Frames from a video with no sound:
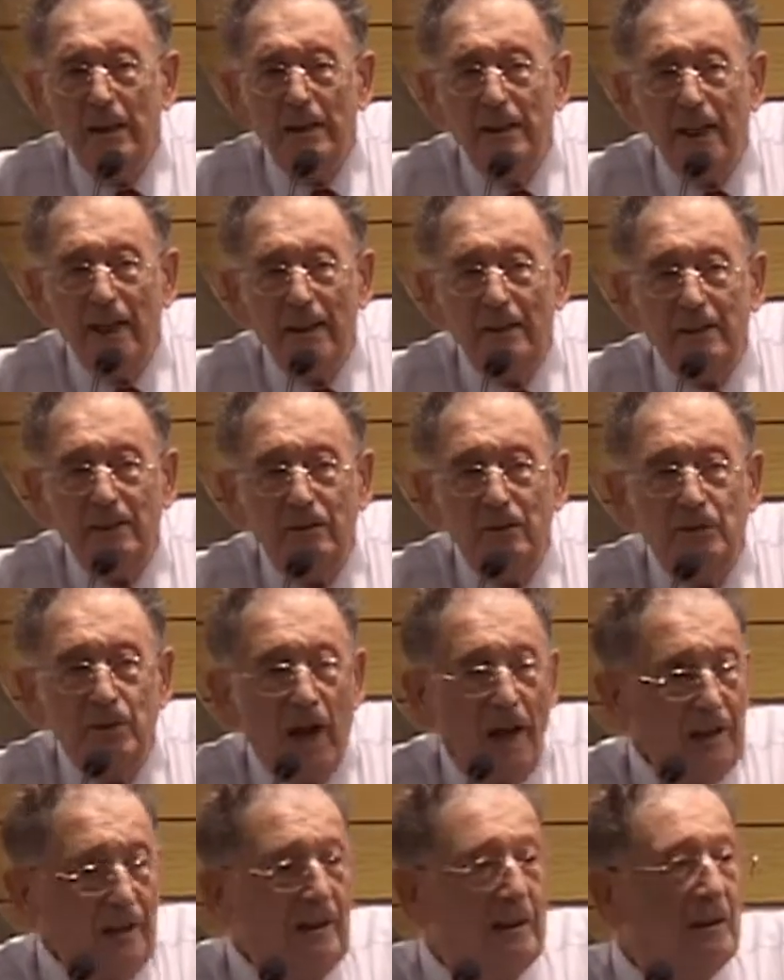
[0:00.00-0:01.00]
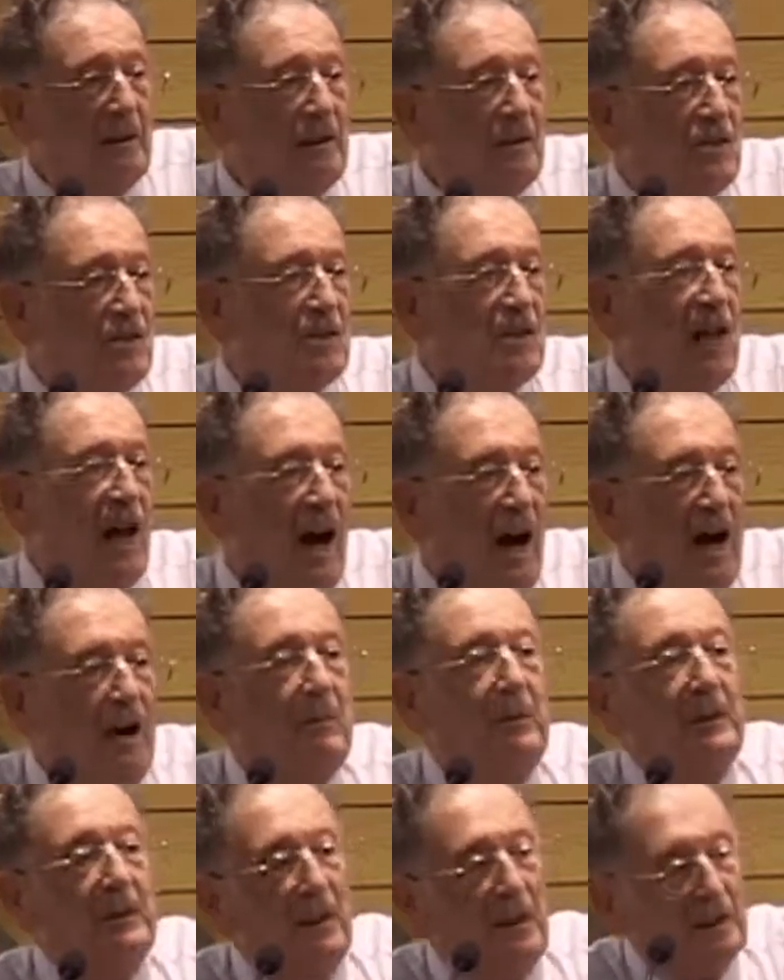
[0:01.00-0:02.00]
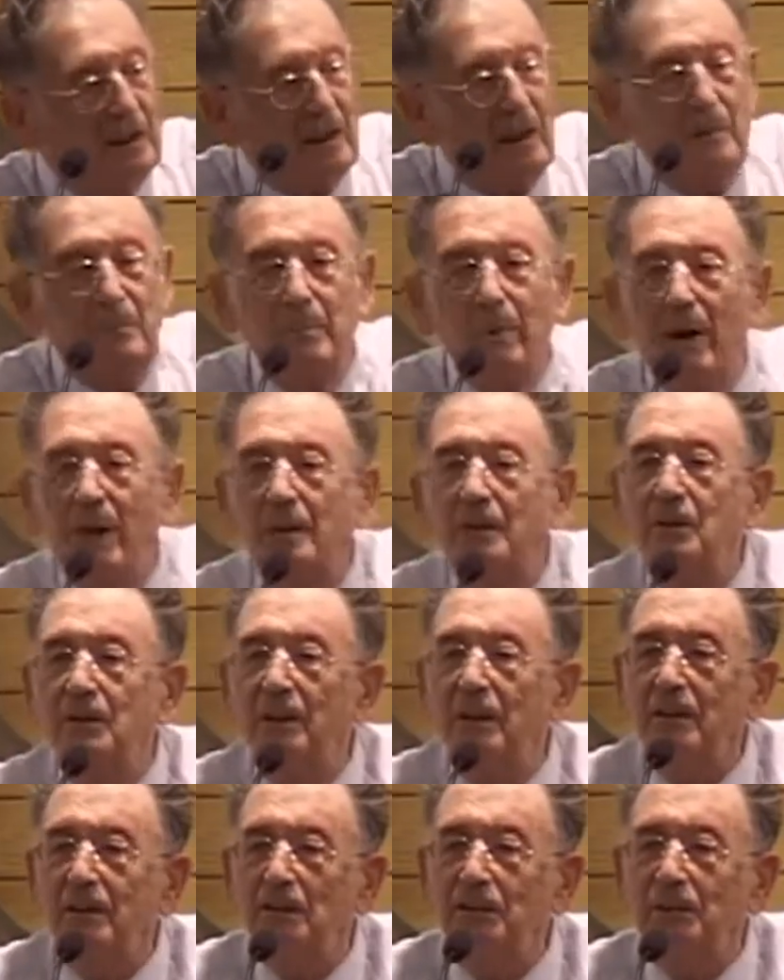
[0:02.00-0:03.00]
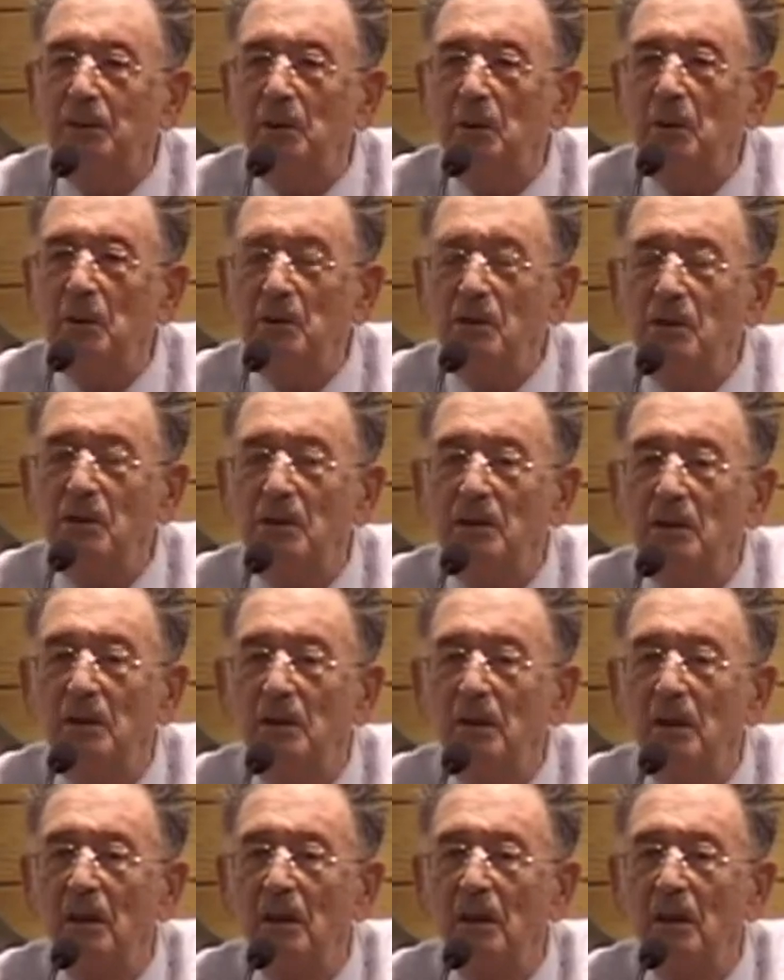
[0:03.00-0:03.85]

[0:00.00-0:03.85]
that radical Islam, and I'll come back to that of course,